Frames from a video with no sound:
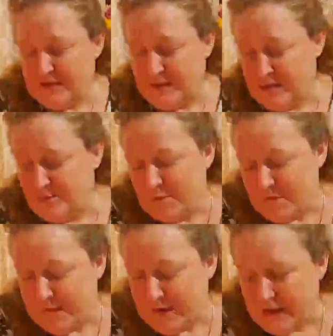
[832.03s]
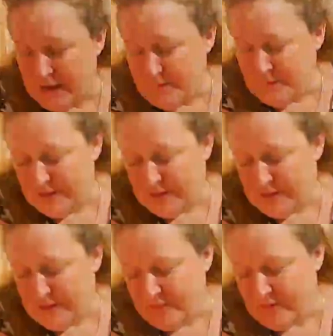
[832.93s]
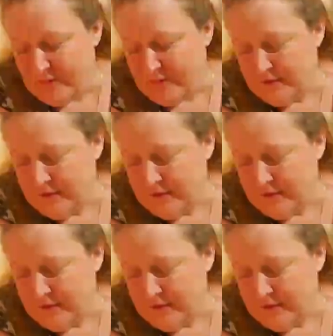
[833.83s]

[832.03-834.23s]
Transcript: that animal. But I mean, I think